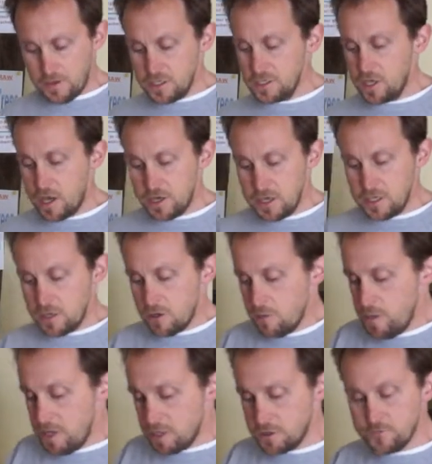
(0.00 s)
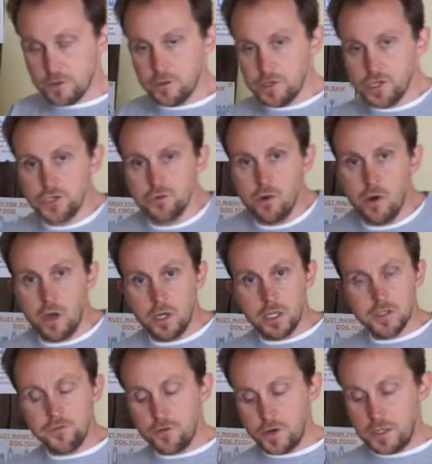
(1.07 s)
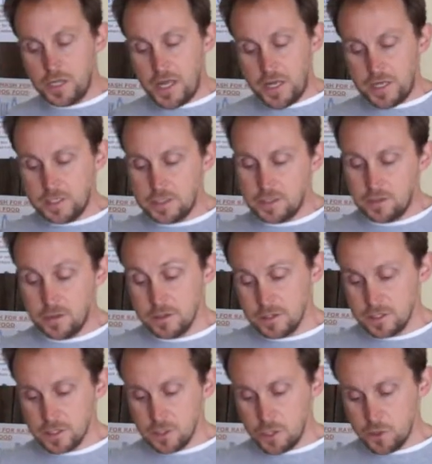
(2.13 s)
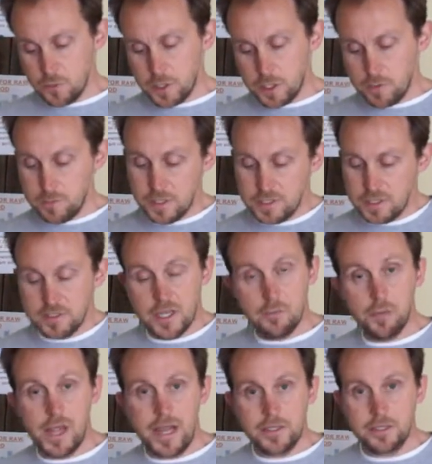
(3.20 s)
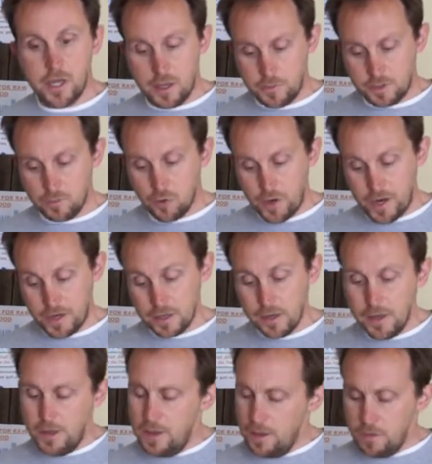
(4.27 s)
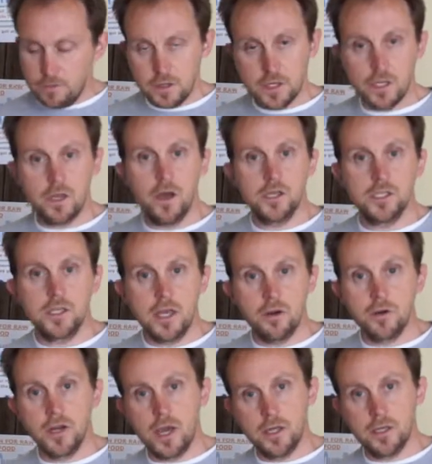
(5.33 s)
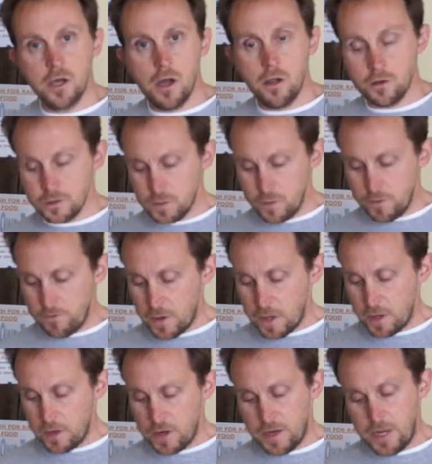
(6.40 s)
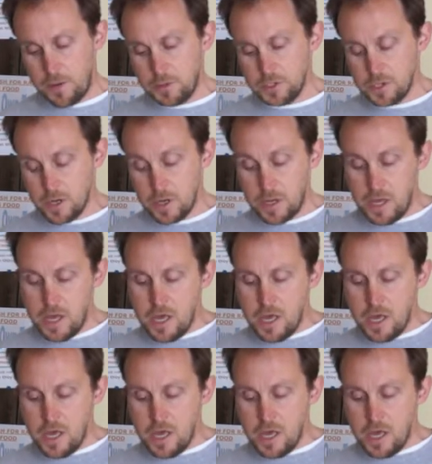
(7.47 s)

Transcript: This locking carabiner is fairly strong, it's very light. This is aluminum, this is a Black Diamond brand. I think it cost $8 or $9 when we bought it on Amazon.